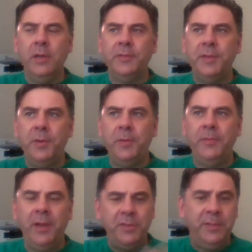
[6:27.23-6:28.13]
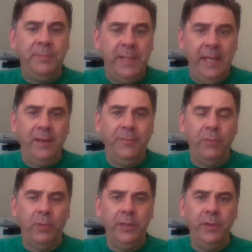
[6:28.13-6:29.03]
So there's some data
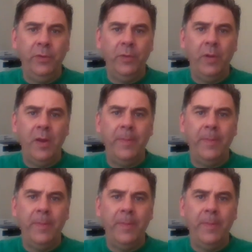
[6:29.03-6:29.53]
for you.